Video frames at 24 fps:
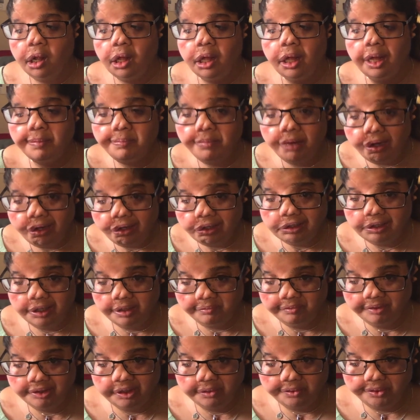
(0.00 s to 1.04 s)
Amari, on
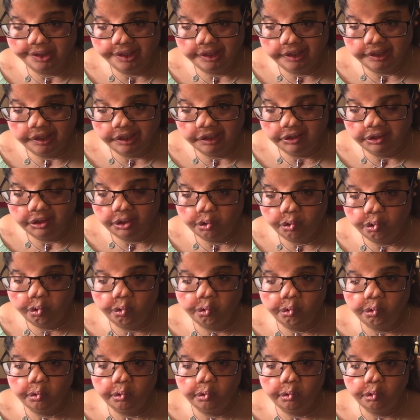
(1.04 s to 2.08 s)
the other hand,
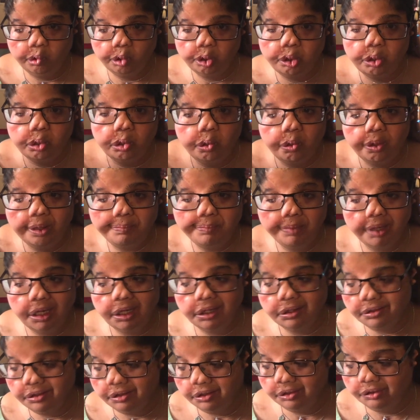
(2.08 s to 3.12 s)
who grew up
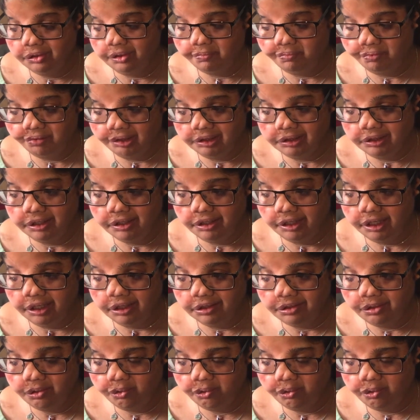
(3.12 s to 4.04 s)
as the princess,